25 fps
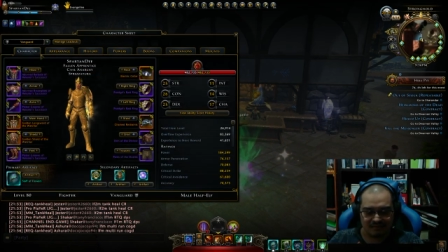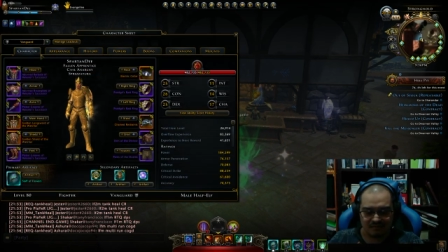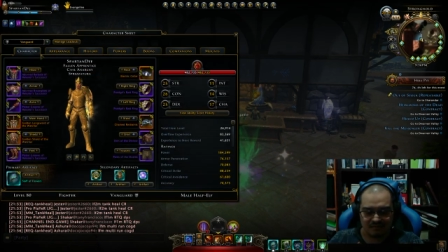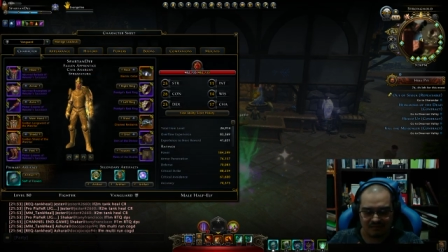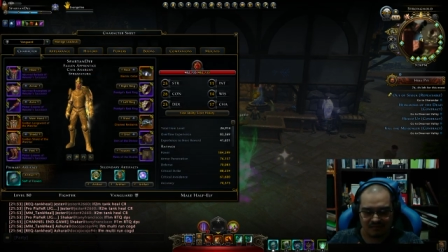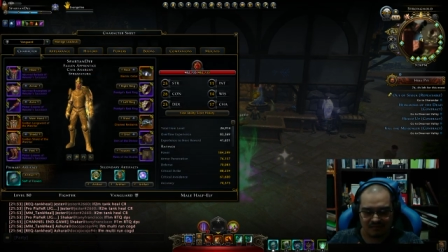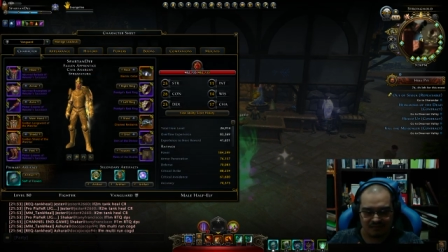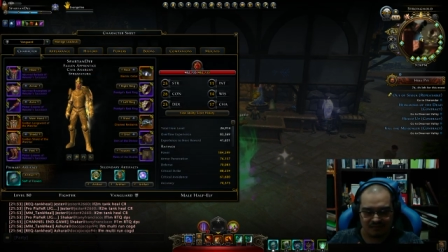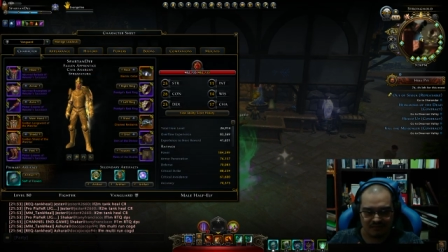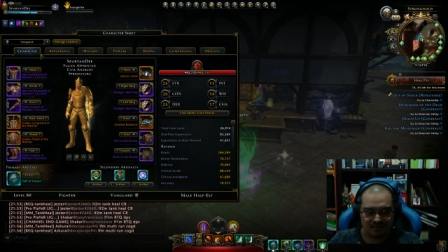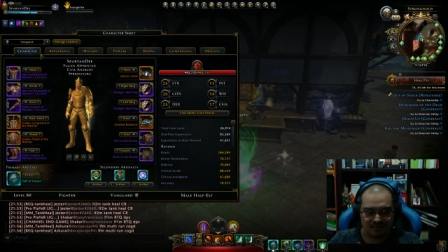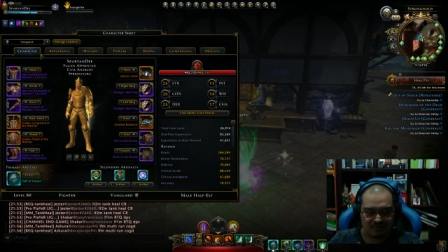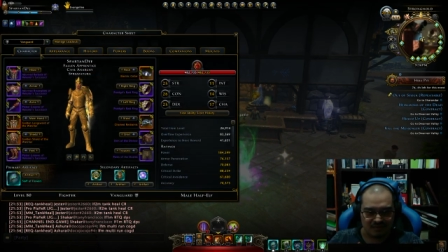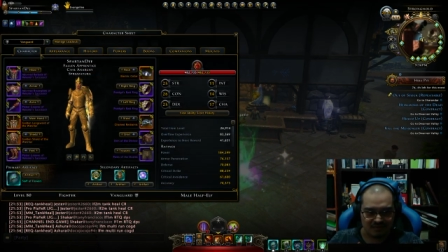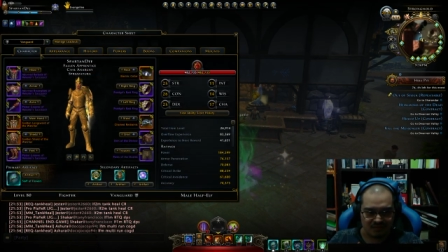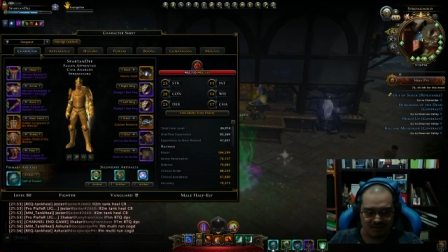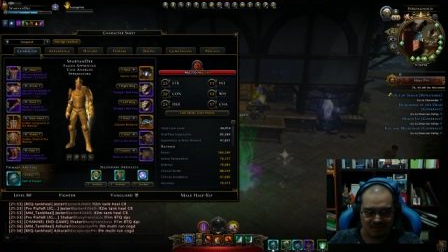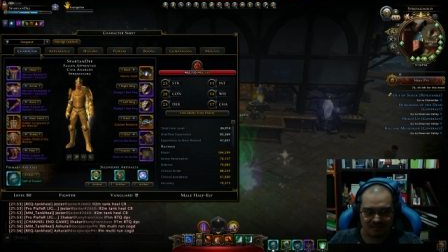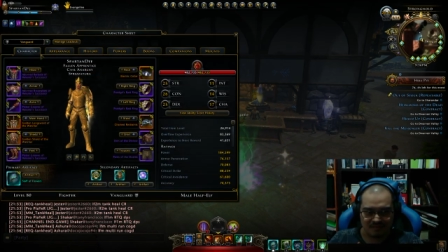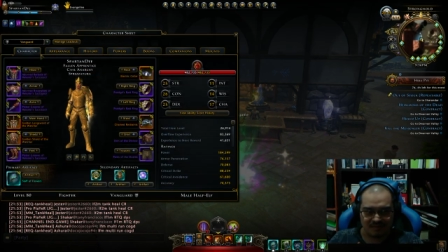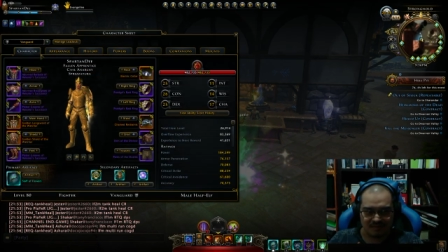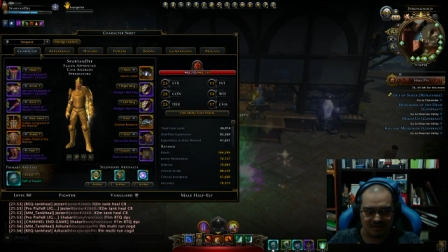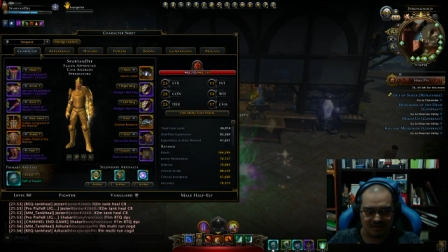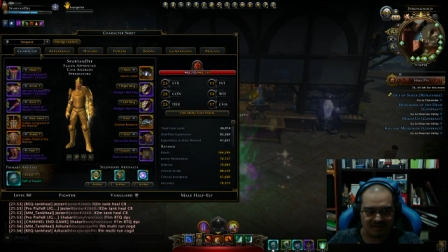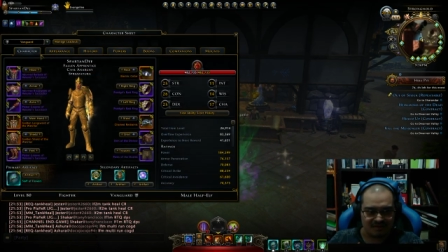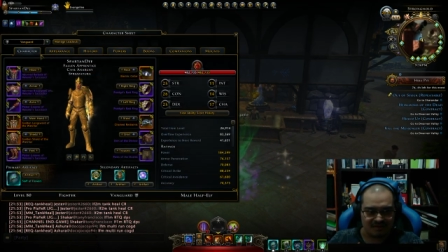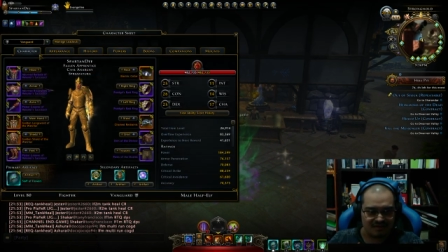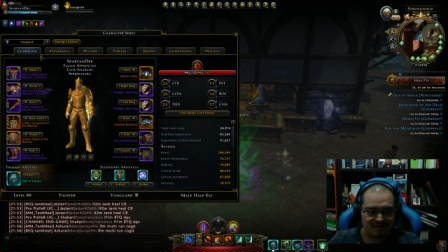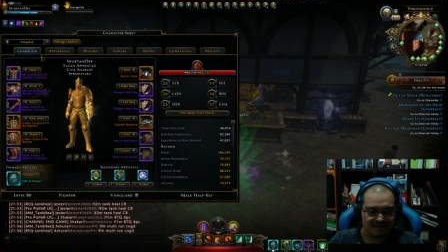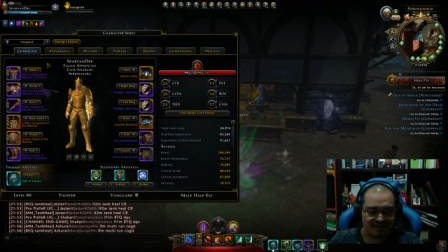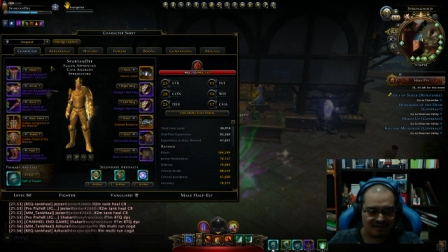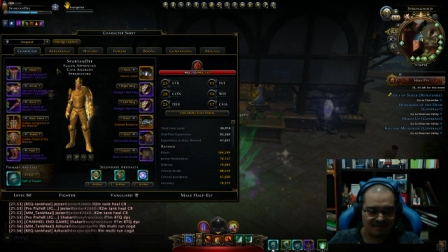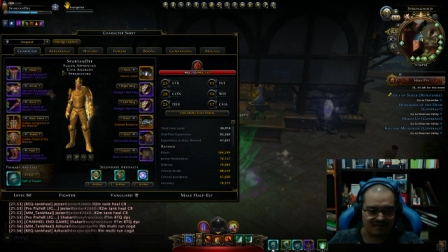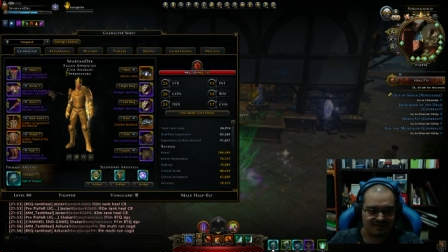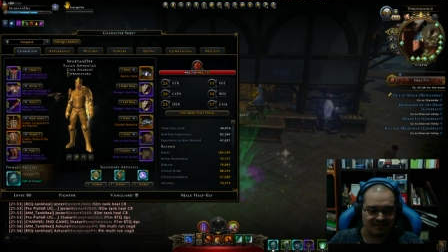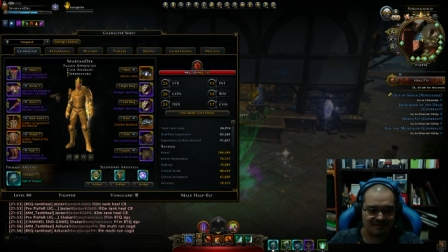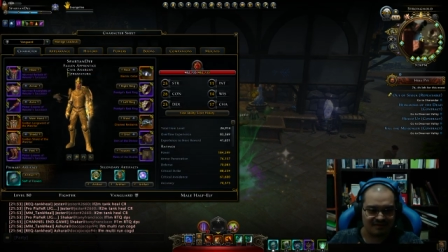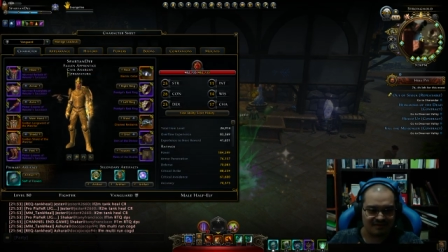with uh, swapping in
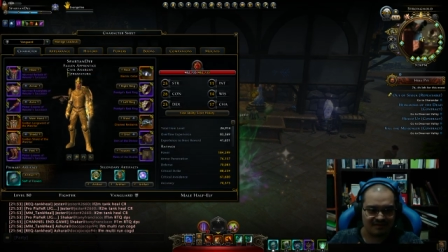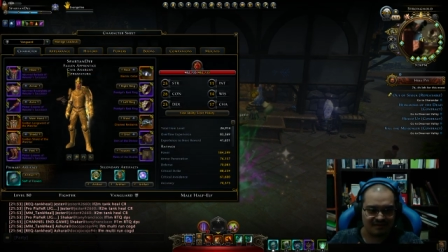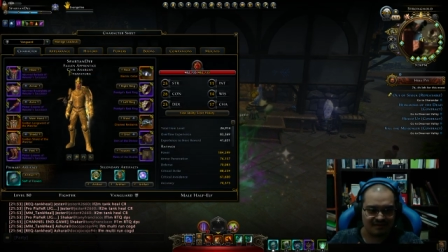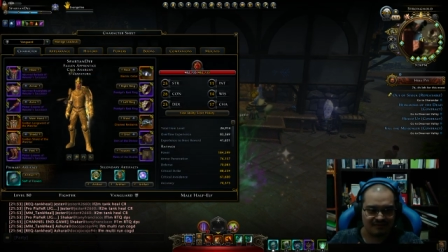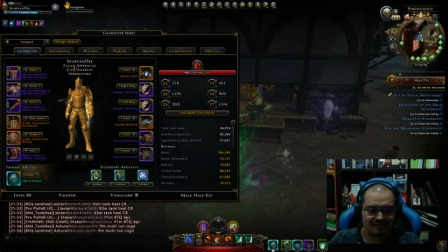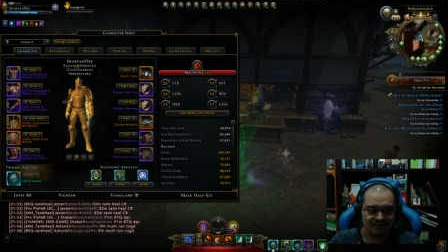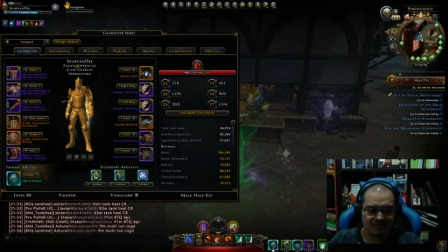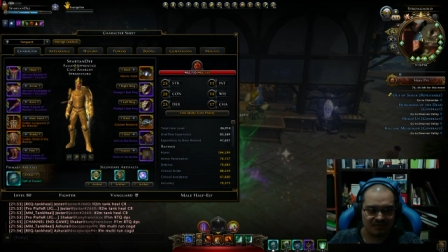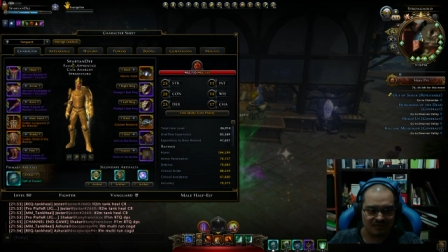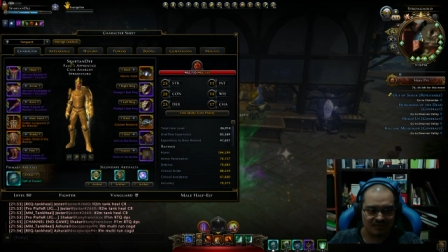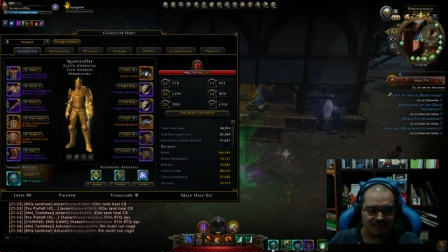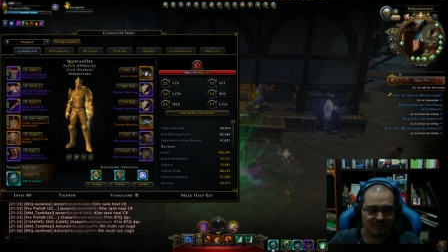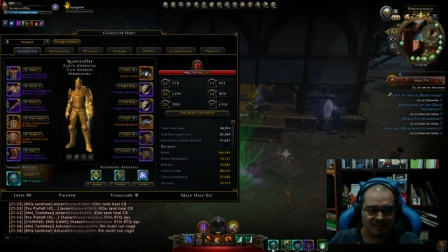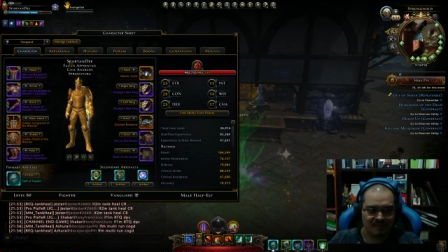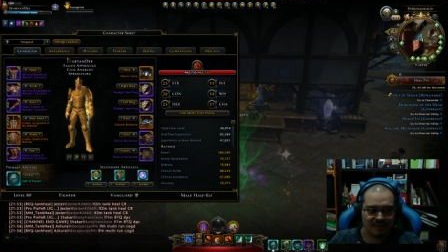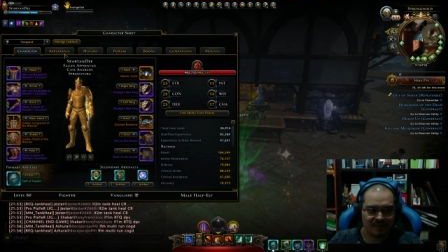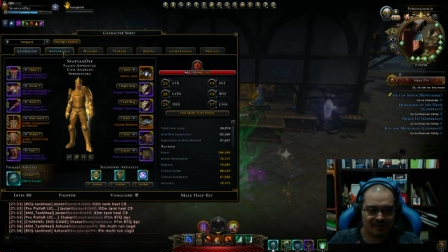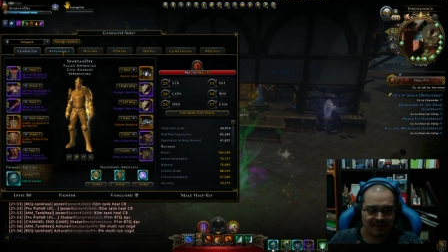and stuff so